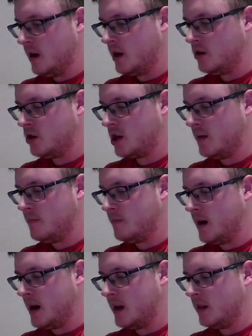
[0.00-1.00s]
And just keep
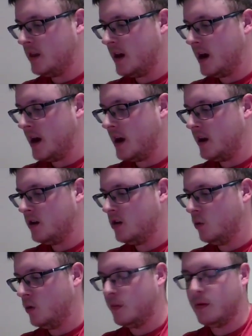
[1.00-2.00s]
in mind that
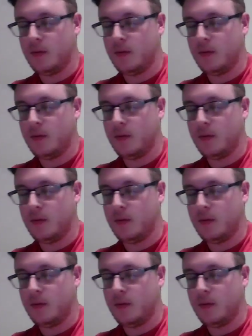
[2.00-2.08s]
you want